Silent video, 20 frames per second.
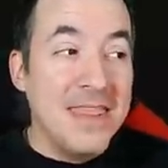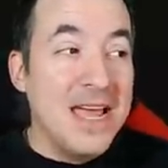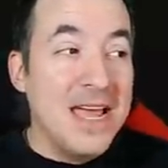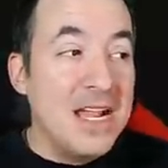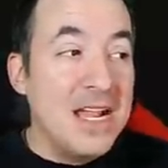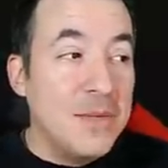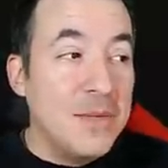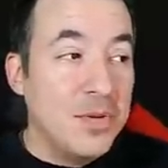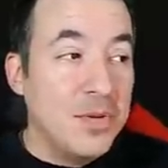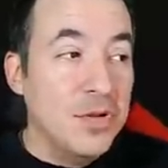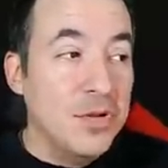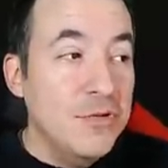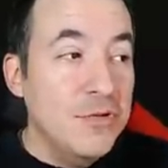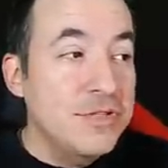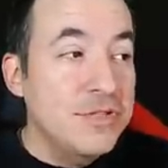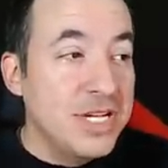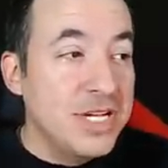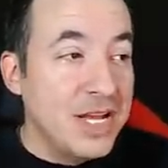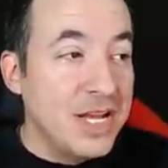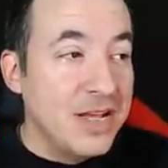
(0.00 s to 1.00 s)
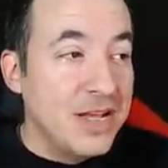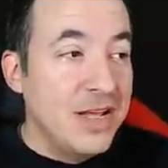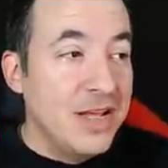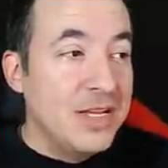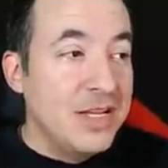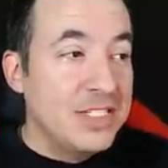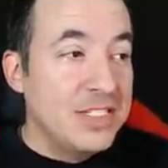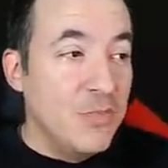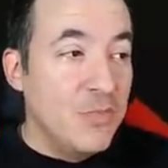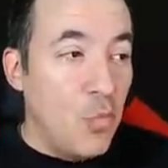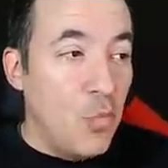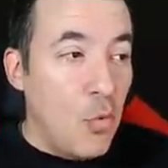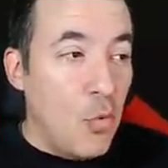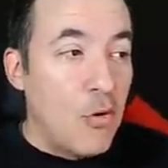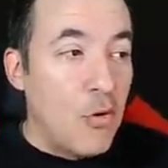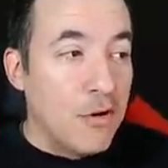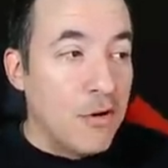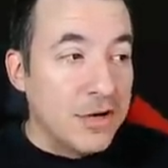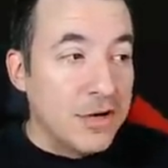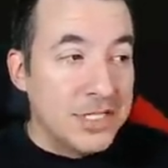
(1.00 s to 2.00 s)
They end up losing some
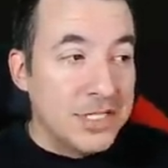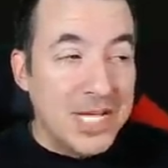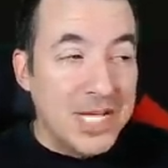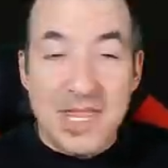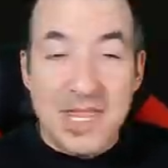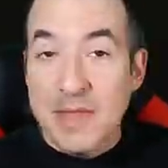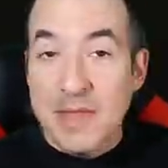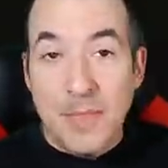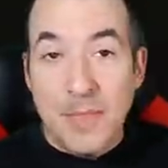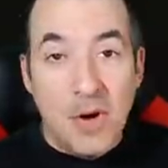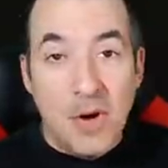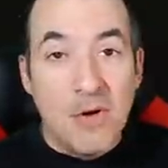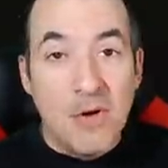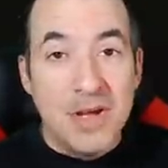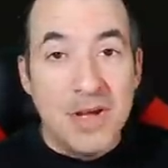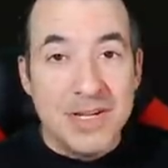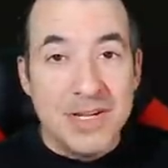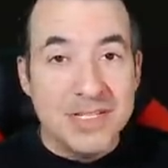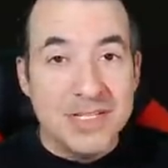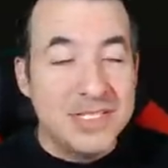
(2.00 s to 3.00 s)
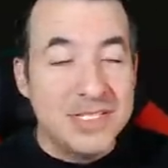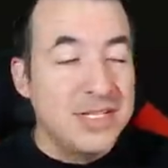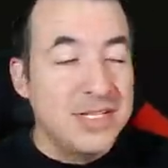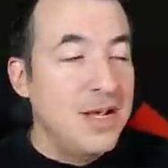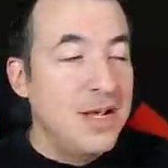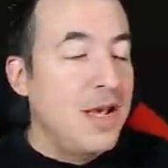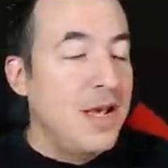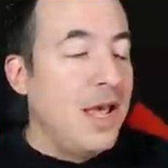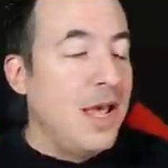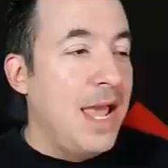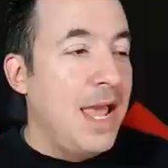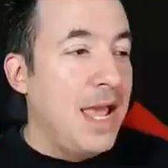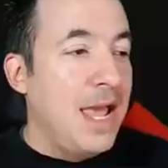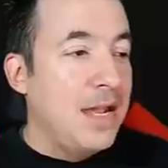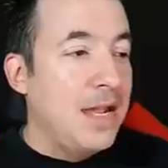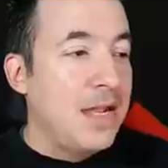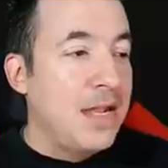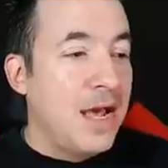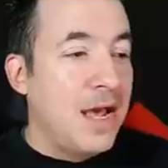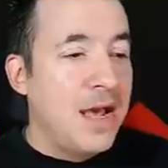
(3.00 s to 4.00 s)
wars in the Balkans,
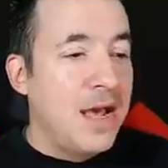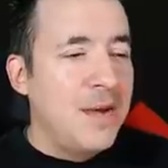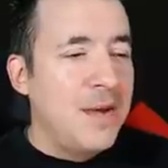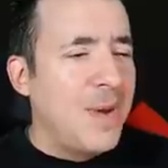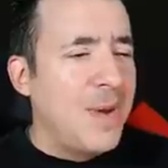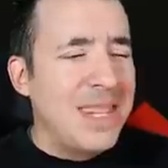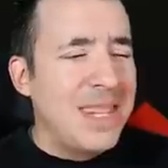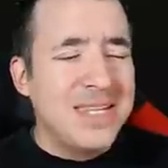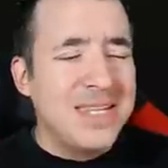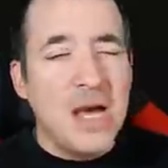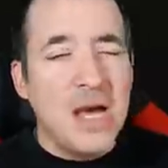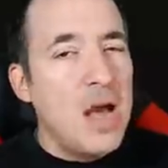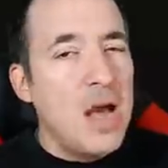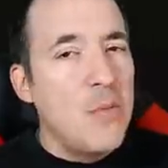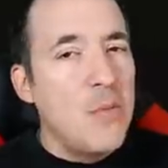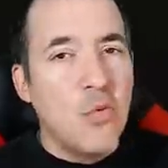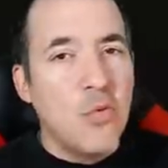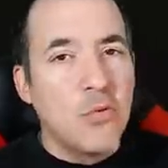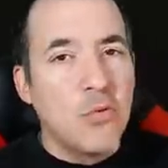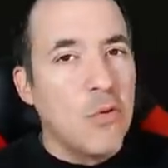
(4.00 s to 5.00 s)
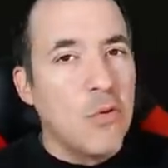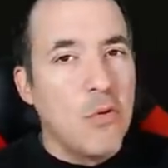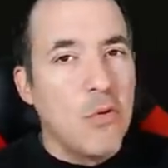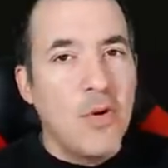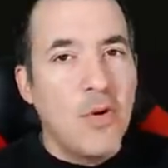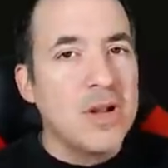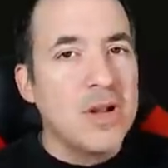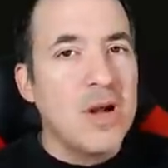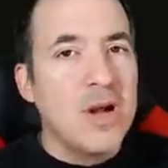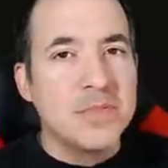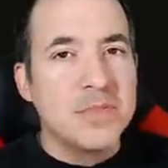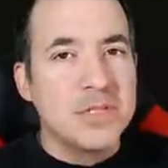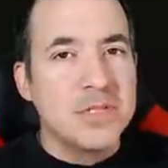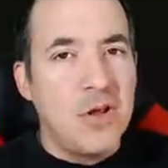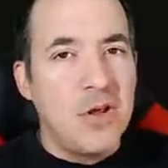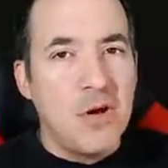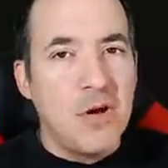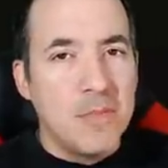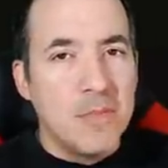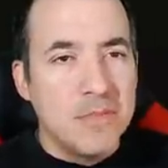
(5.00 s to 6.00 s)
and by the time World War I comes
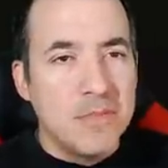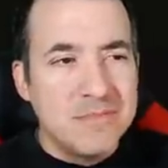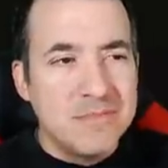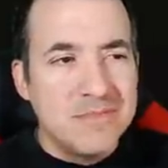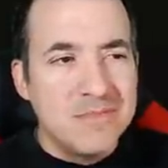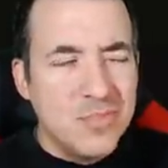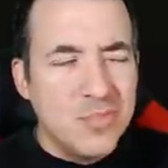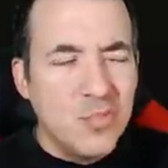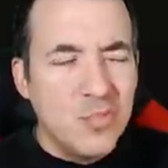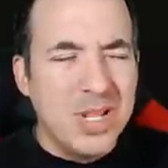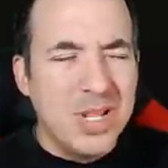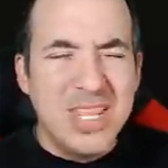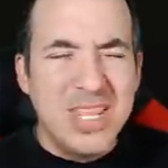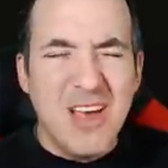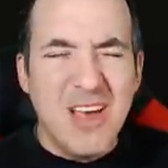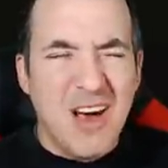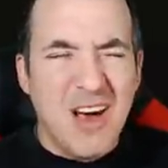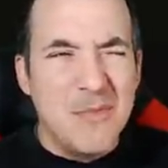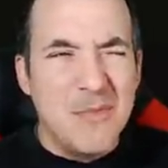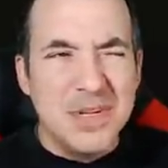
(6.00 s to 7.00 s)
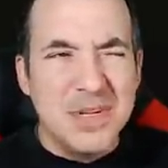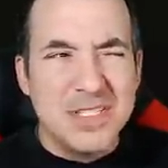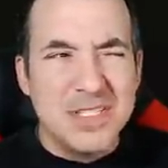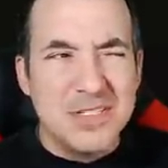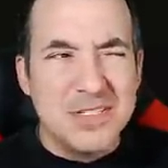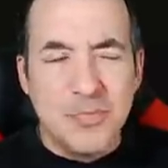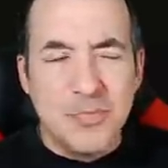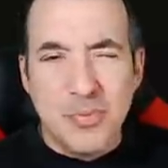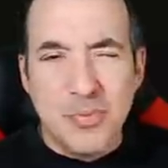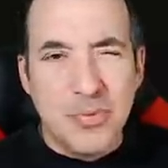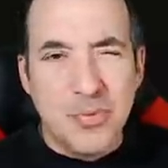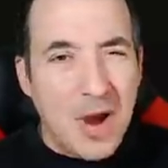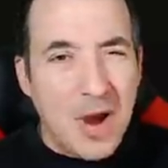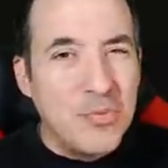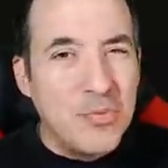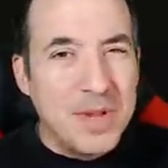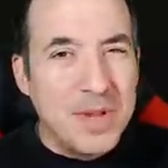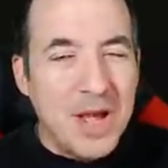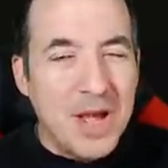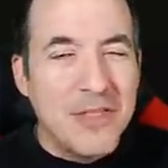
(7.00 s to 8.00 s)
along, really the Ottomans are
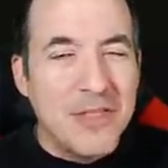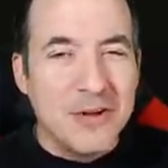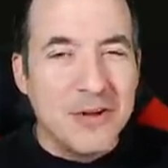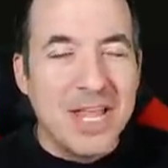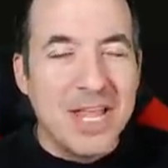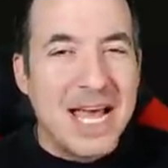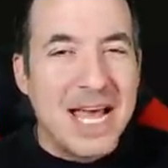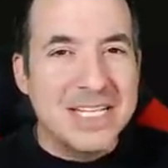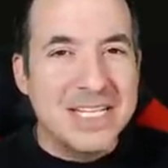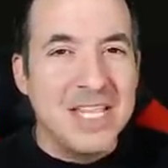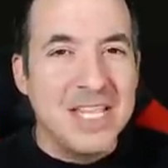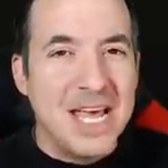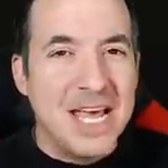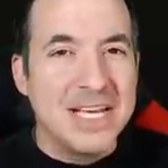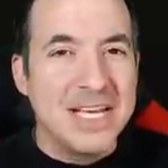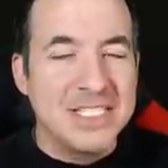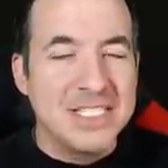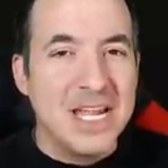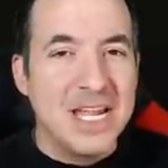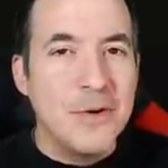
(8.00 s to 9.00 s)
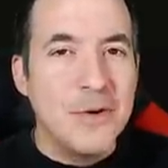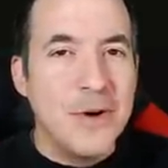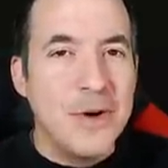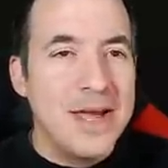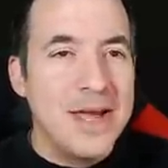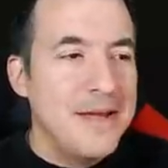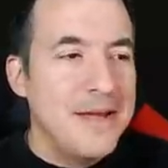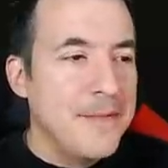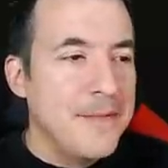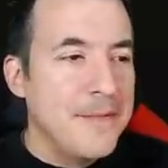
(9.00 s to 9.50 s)
probably on their last legs anyway.